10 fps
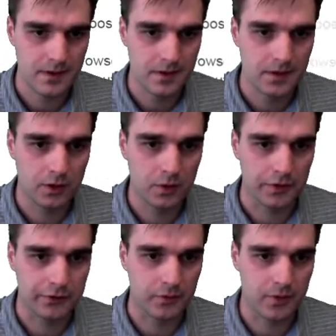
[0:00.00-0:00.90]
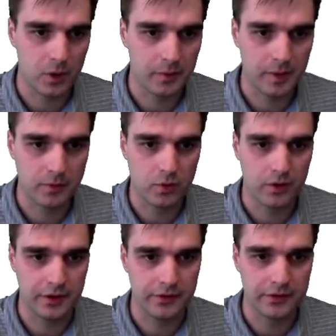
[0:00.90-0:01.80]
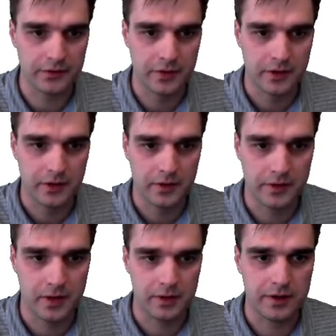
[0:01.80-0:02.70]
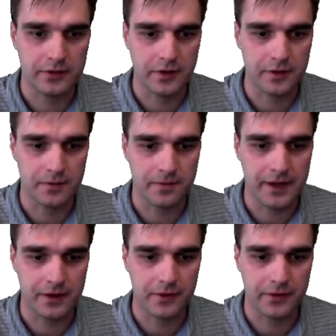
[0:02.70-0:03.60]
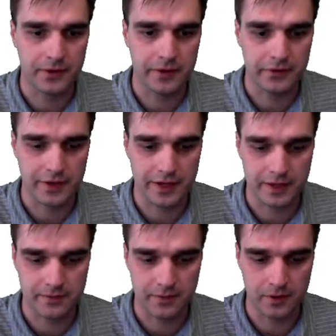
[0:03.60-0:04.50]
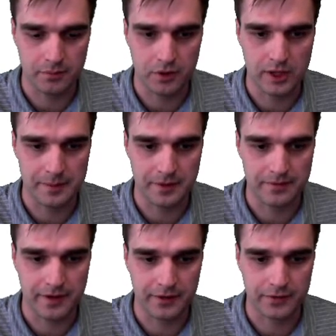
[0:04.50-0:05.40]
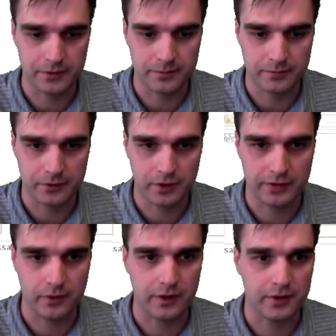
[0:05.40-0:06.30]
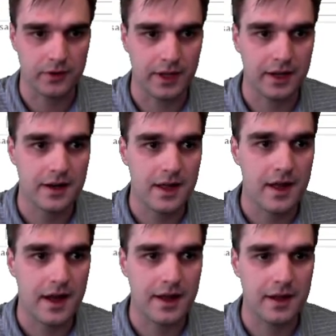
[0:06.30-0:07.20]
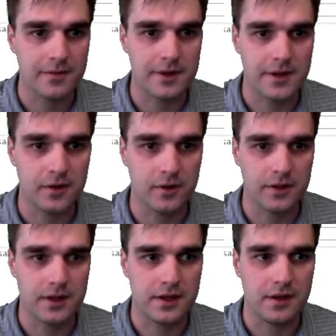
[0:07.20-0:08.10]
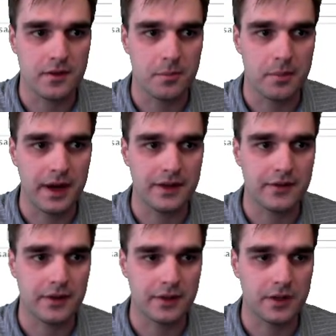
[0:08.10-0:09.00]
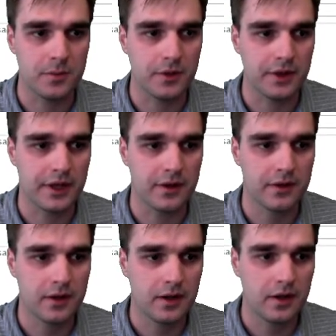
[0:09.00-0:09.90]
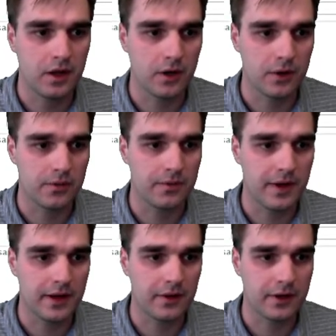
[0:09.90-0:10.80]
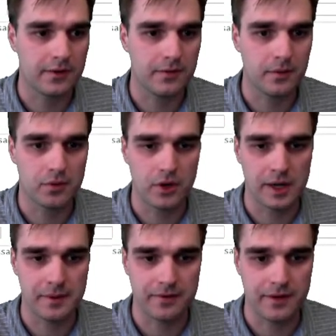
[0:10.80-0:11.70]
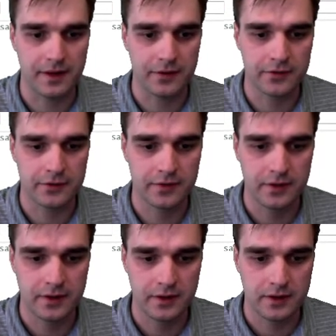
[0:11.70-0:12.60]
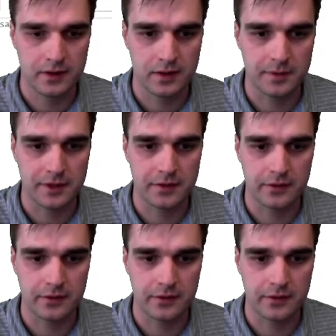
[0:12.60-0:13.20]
Cool, so if we open up Quartus, there is, under File, there is a Convert Programming Files. So let's go ahead and do that. I have here the byte accumulator. I'll go File, Convert Programming Files. Let me get those